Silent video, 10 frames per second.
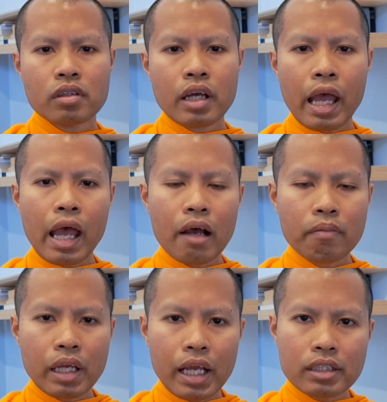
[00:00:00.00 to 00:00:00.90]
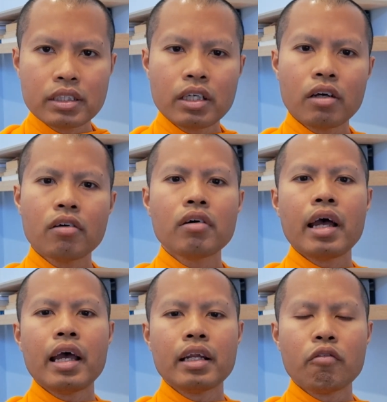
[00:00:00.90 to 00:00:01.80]
have ethical
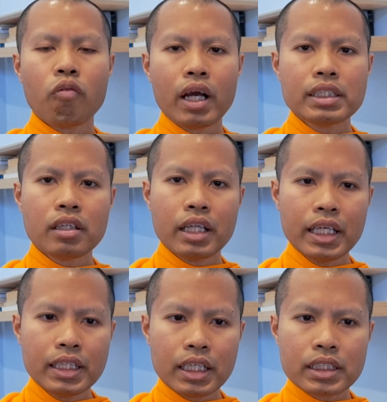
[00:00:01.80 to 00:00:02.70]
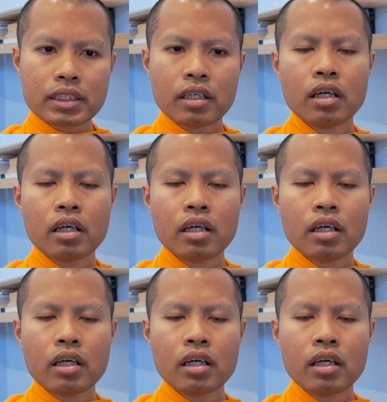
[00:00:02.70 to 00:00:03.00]
and wise leaders,